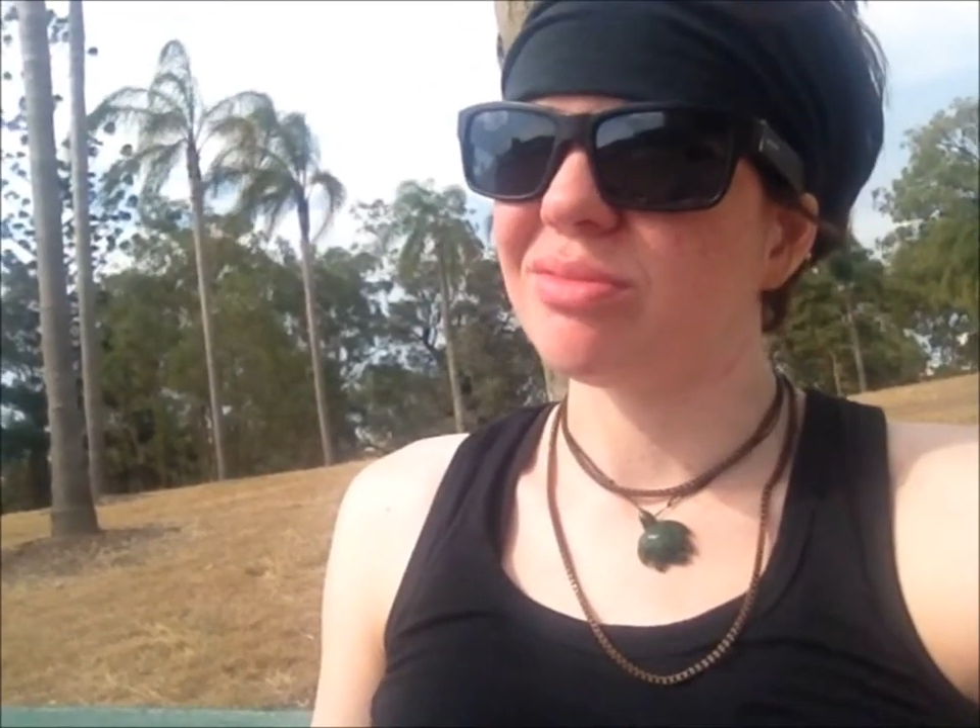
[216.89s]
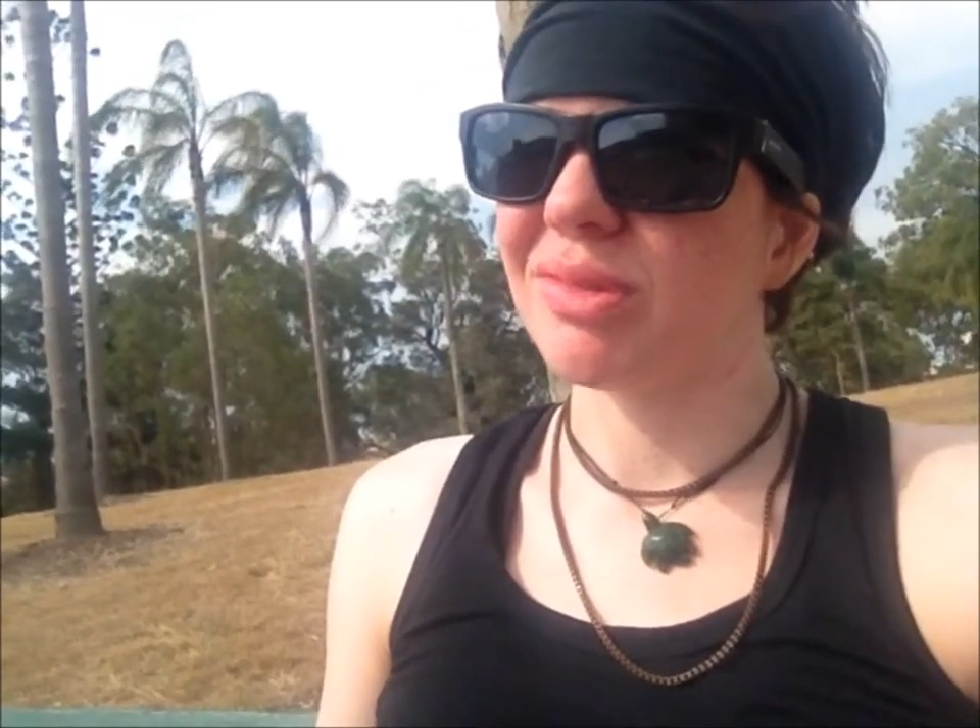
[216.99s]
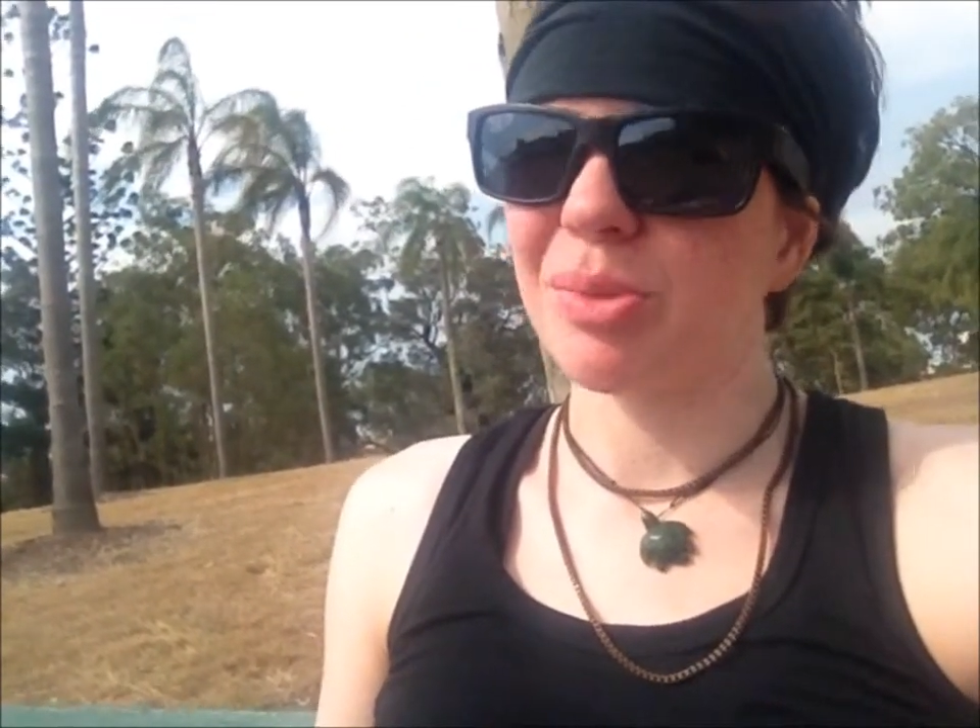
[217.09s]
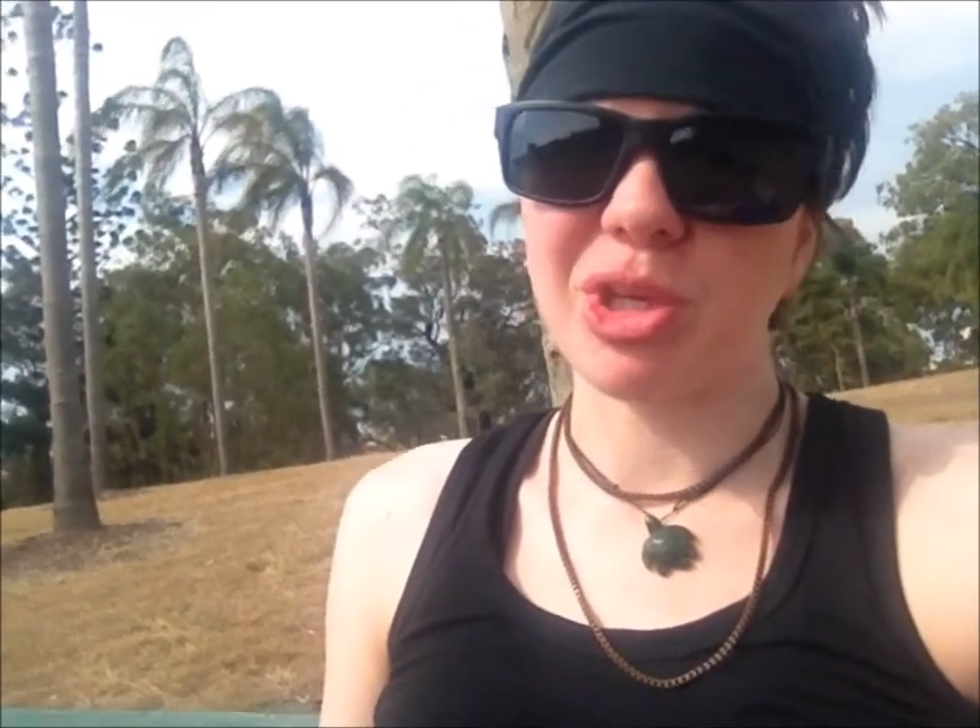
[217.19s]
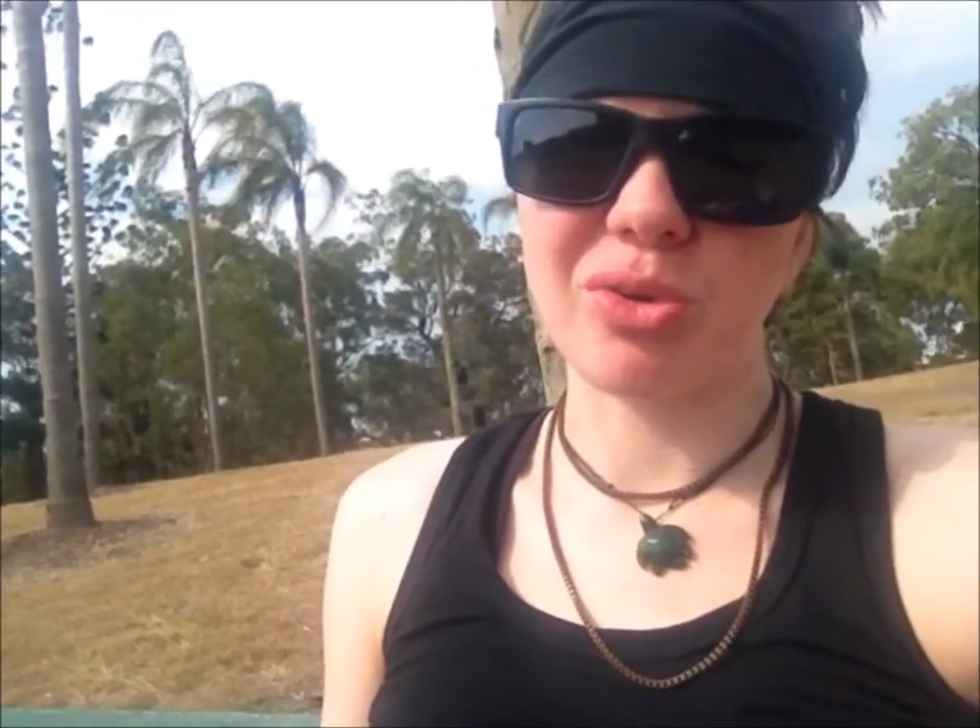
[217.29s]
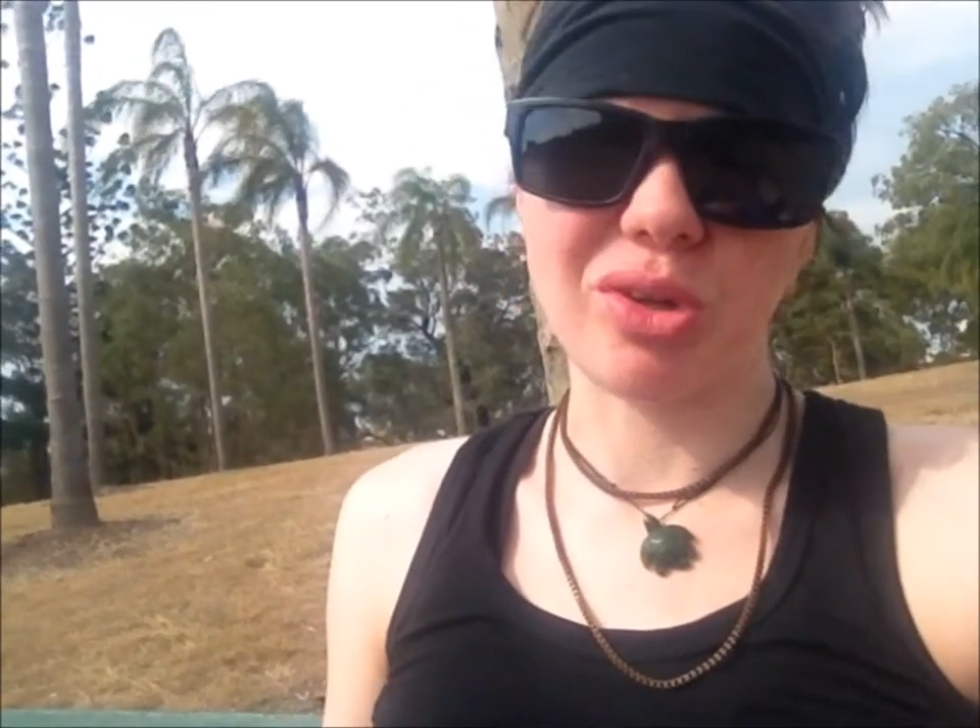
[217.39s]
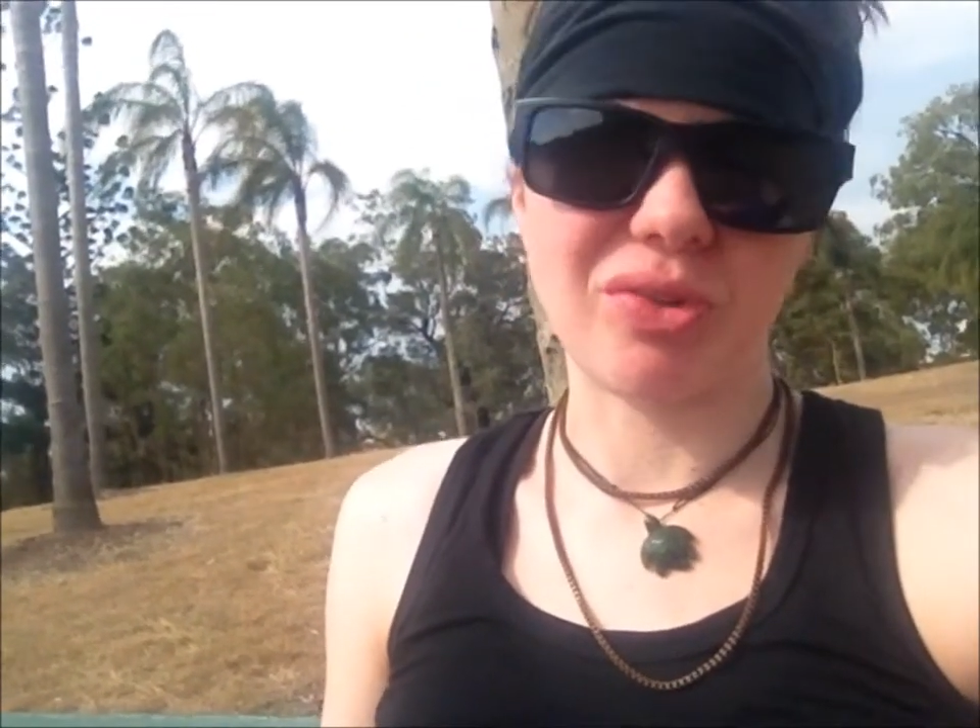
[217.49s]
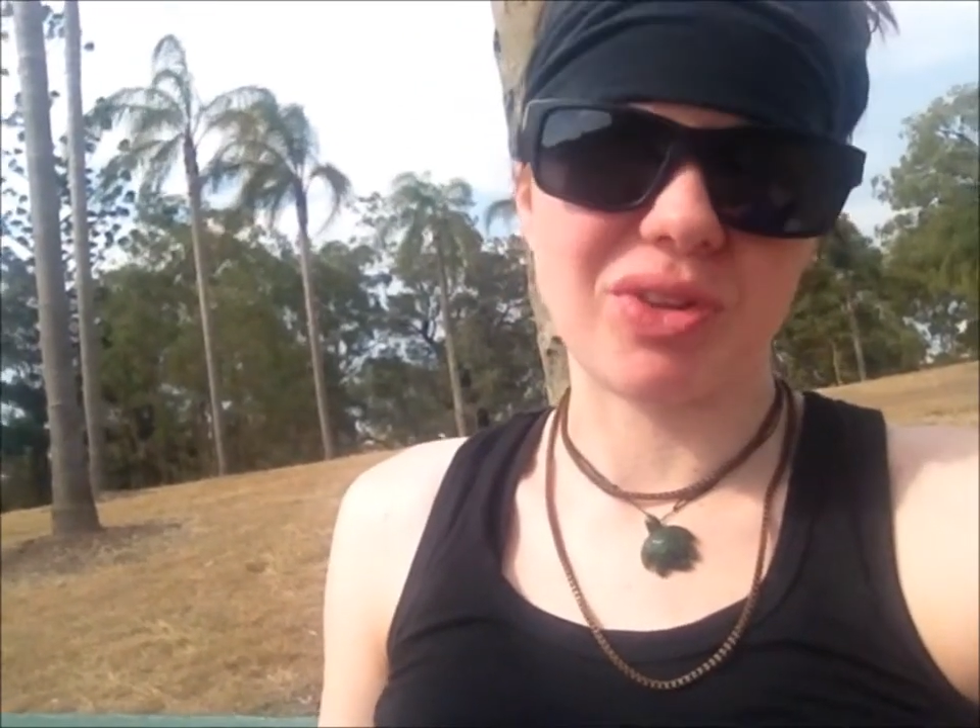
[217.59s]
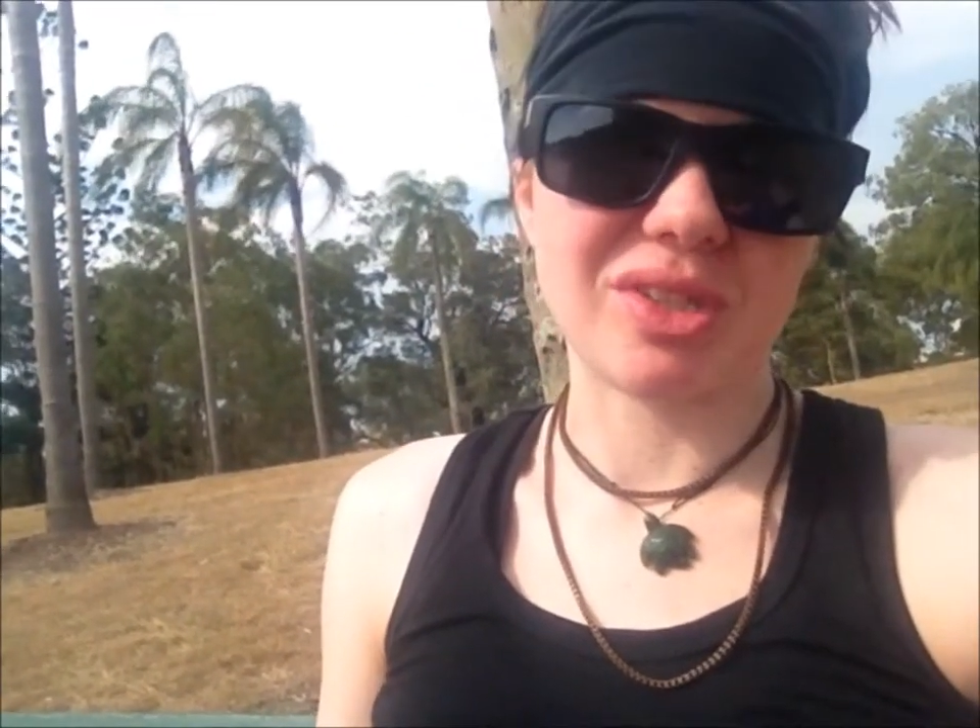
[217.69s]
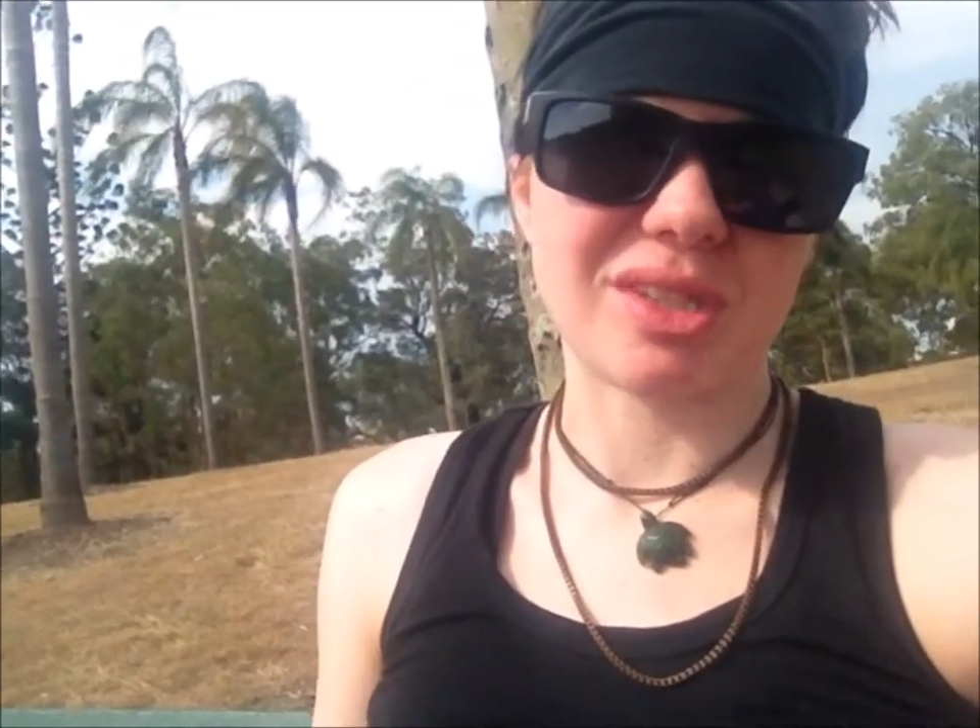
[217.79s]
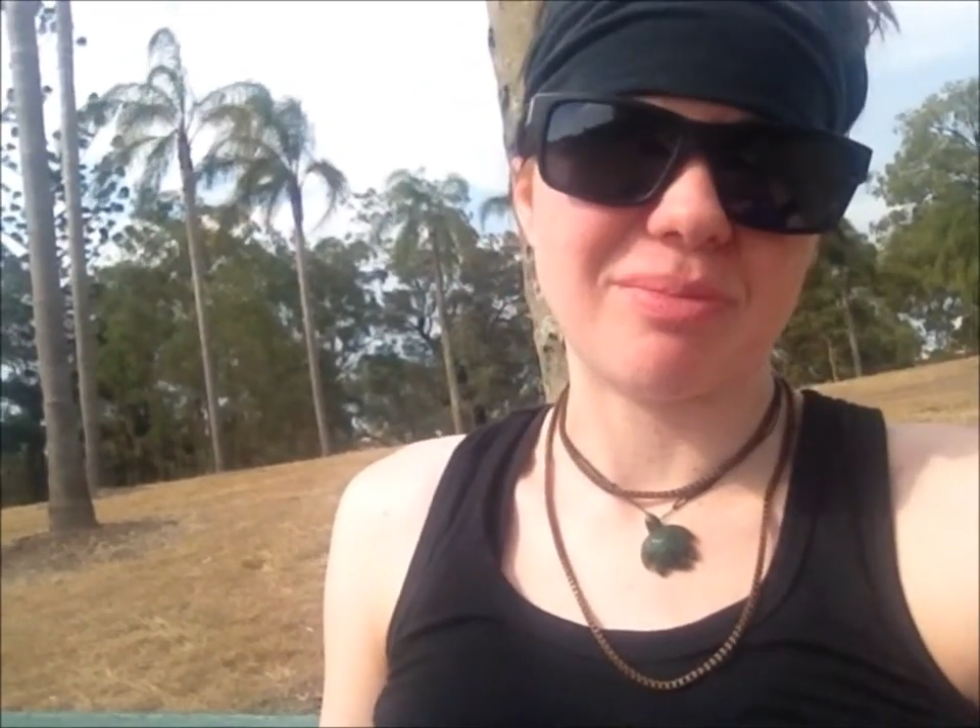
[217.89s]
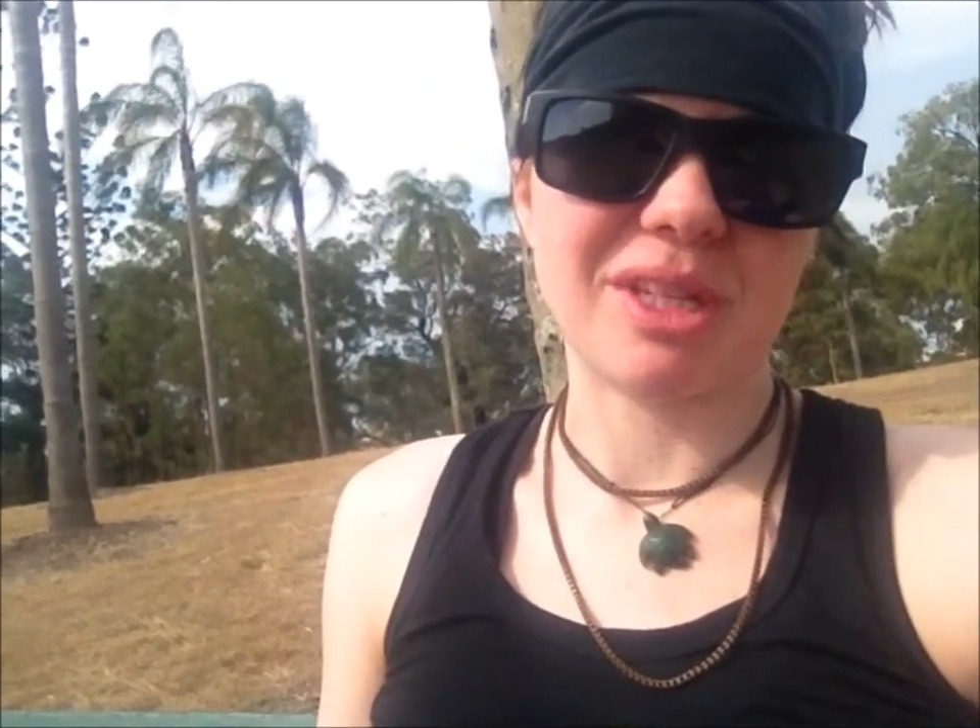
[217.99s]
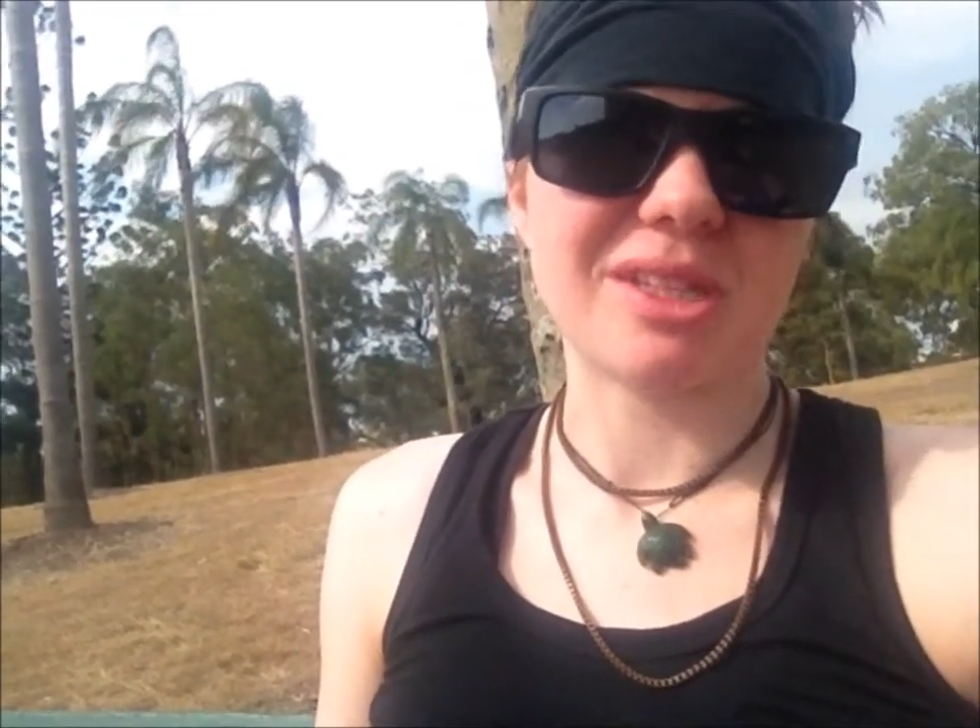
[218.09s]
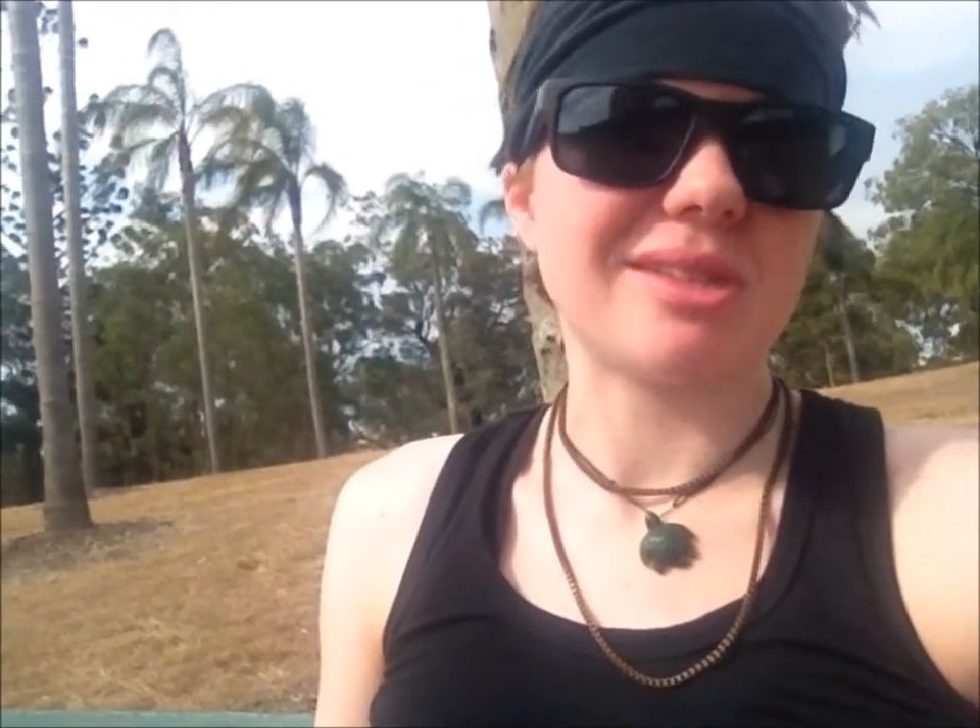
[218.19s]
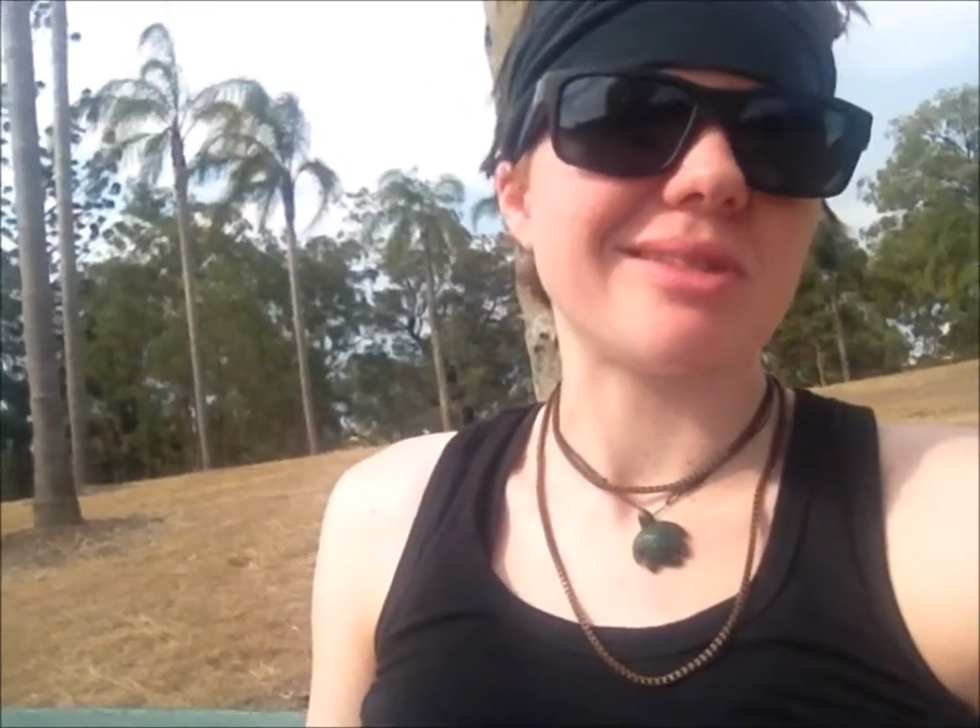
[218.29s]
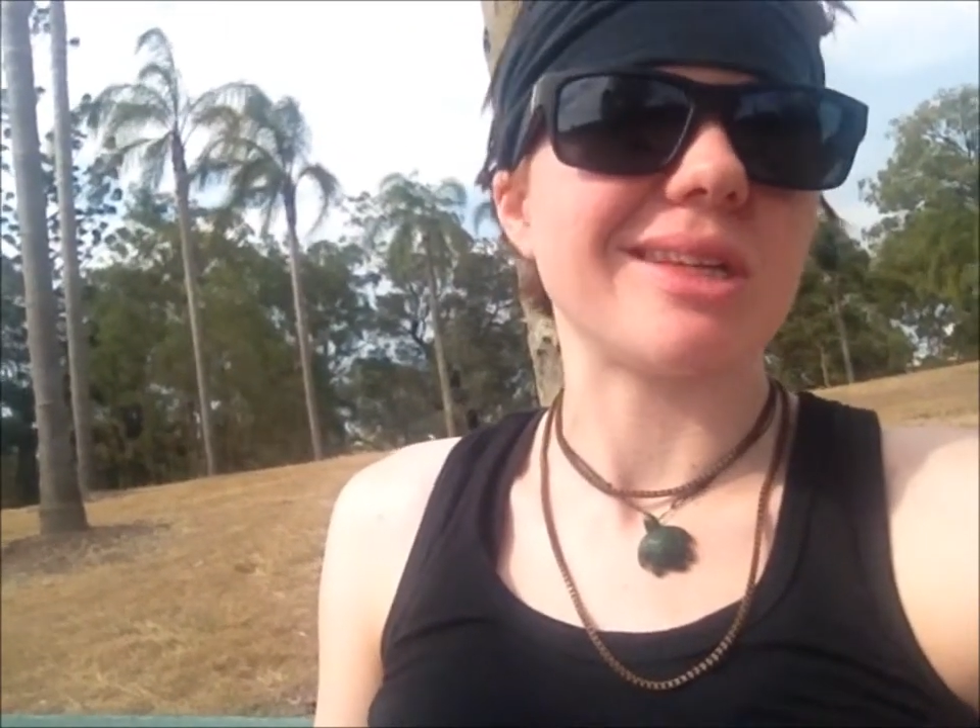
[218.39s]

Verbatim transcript: maybe not all of it, just bits.